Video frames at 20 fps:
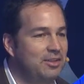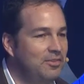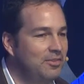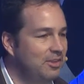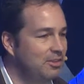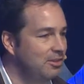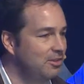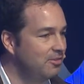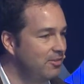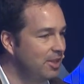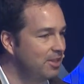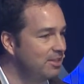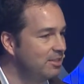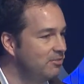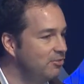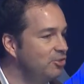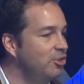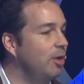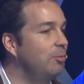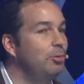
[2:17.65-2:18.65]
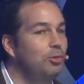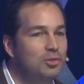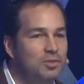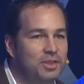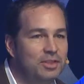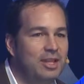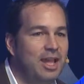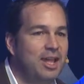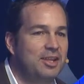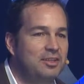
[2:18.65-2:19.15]
I think the events have doubled in
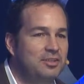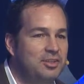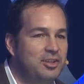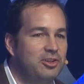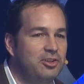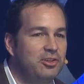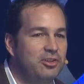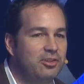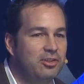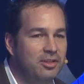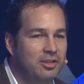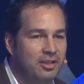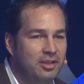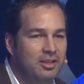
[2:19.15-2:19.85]
the last year.